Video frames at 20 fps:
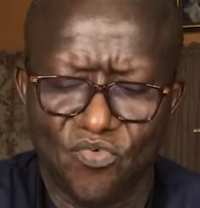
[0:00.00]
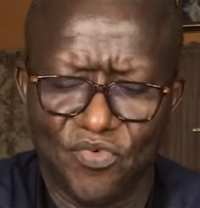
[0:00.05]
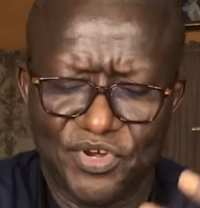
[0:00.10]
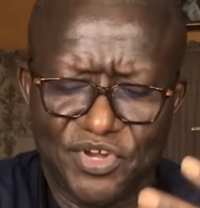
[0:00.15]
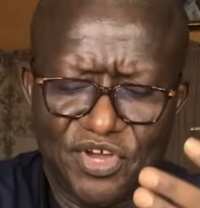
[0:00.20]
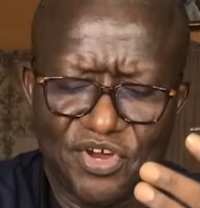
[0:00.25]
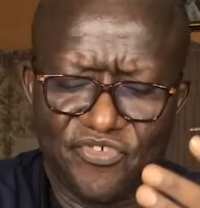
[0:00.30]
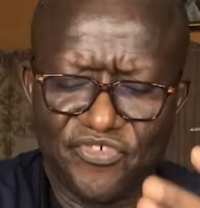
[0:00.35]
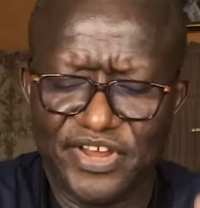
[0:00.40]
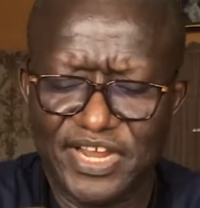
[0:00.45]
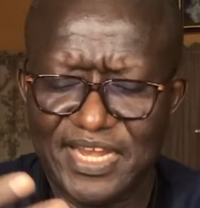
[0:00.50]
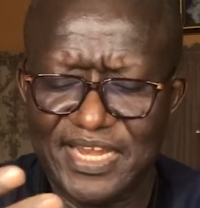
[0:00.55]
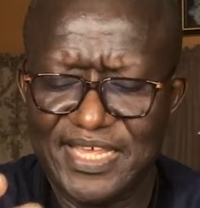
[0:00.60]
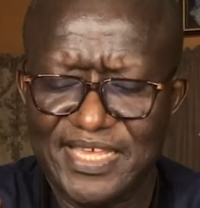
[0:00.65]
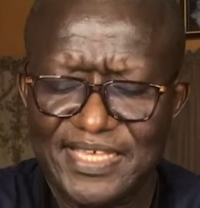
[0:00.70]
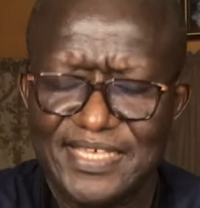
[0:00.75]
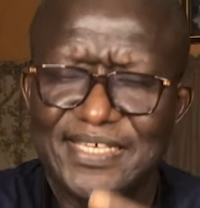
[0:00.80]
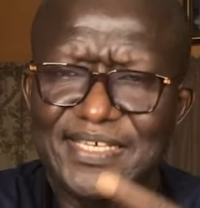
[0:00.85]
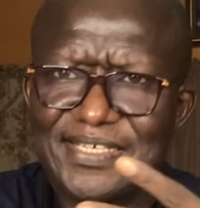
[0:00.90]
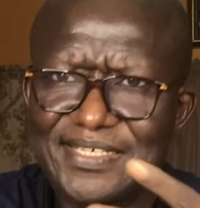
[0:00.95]
we don't
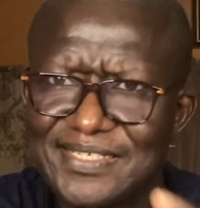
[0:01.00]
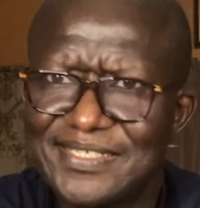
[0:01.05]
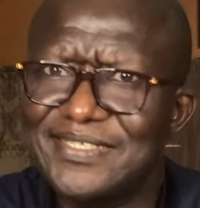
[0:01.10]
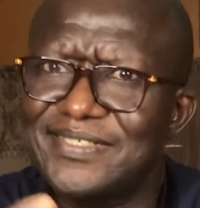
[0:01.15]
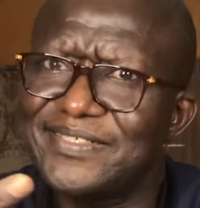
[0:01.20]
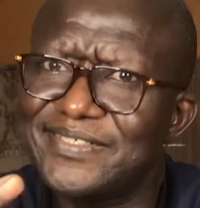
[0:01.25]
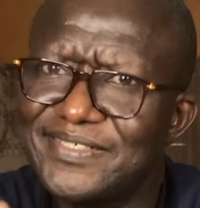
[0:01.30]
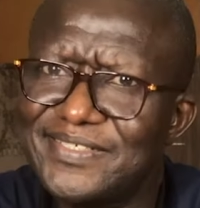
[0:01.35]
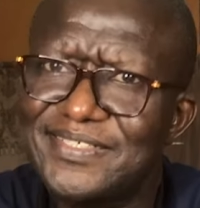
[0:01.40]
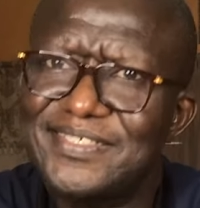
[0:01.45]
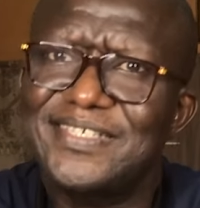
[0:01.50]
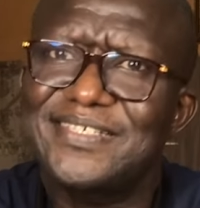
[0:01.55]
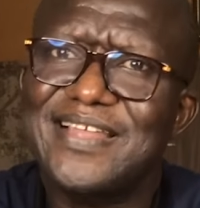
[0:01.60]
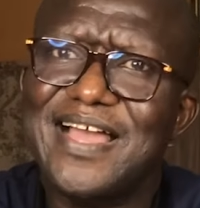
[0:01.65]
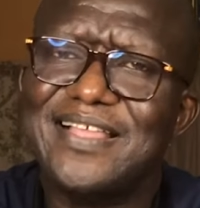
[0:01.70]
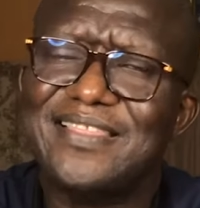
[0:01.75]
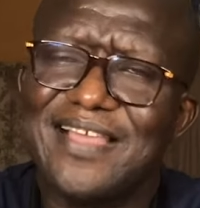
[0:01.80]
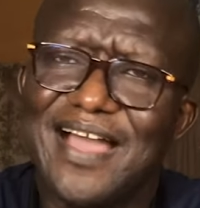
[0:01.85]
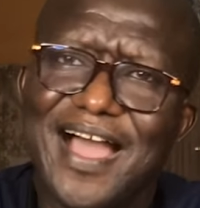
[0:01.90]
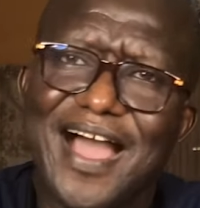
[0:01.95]
really see
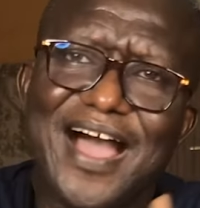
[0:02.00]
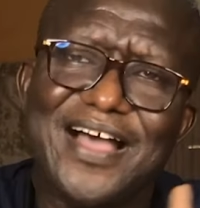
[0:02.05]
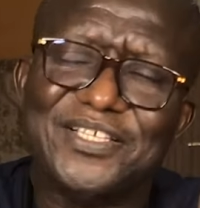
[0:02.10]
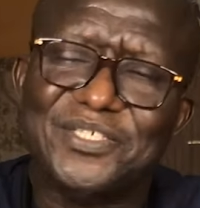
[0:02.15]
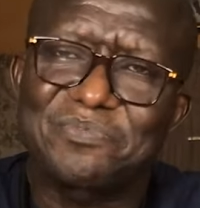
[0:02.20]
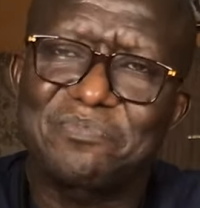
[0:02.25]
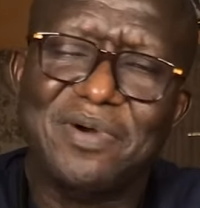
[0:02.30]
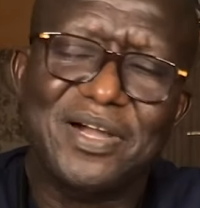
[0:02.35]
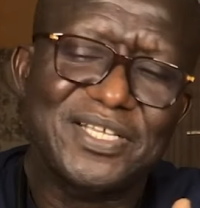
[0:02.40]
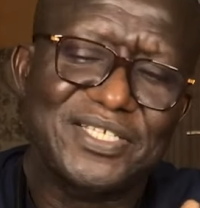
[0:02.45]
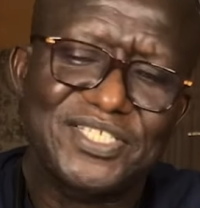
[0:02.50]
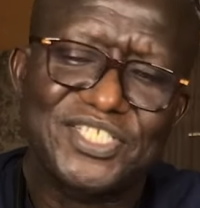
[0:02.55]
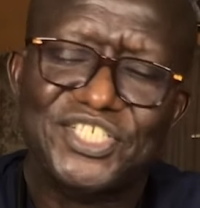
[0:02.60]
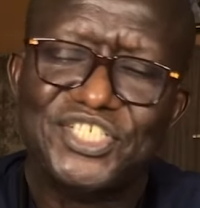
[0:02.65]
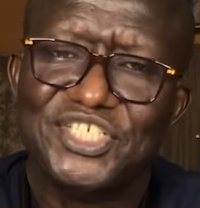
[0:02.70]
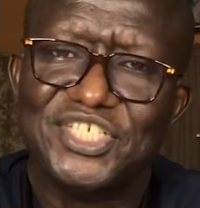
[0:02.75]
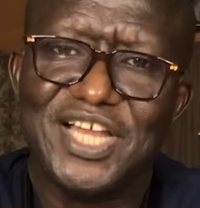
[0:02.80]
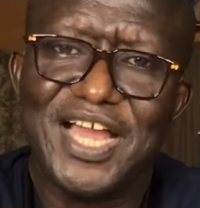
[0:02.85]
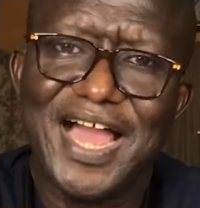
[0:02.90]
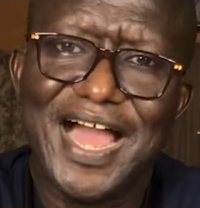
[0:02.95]
that as
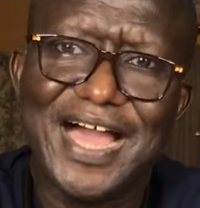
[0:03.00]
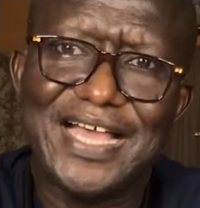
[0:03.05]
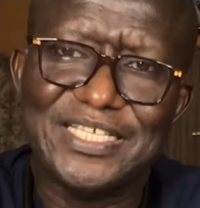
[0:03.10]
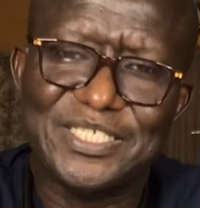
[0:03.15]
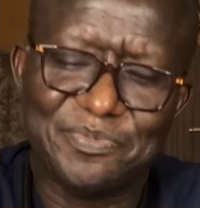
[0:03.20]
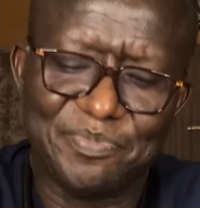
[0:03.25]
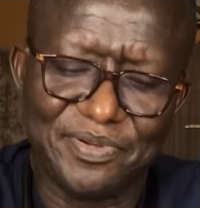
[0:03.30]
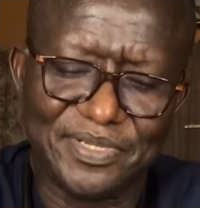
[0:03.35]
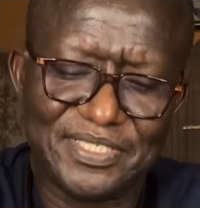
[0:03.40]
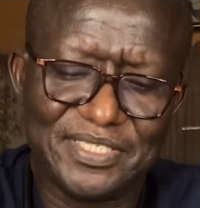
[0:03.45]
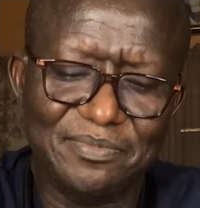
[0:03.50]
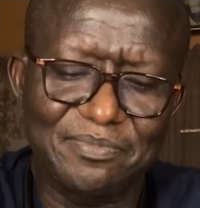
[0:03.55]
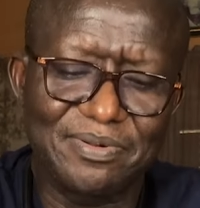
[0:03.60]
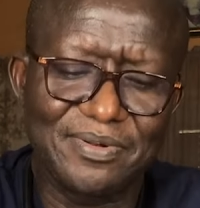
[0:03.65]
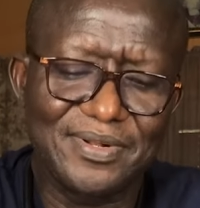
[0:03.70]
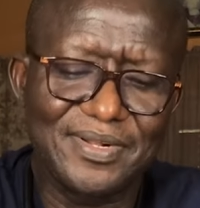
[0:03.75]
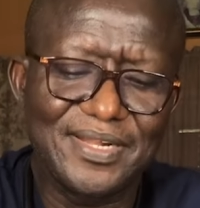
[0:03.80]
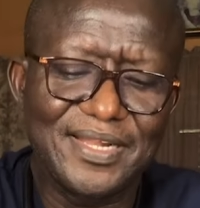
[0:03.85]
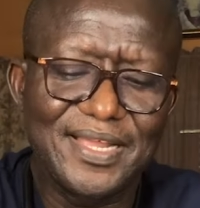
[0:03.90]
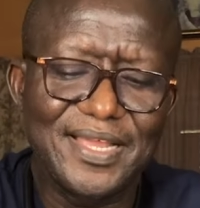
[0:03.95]
much as
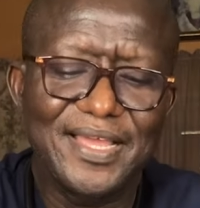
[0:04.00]
possible.